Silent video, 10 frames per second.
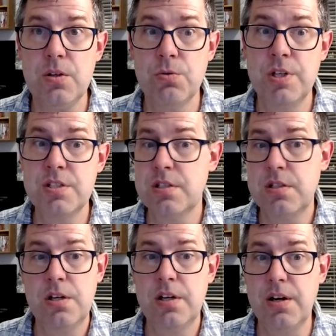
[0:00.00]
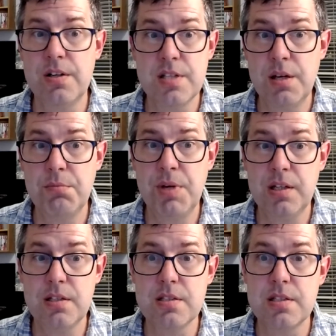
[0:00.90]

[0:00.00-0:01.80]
which started out as him making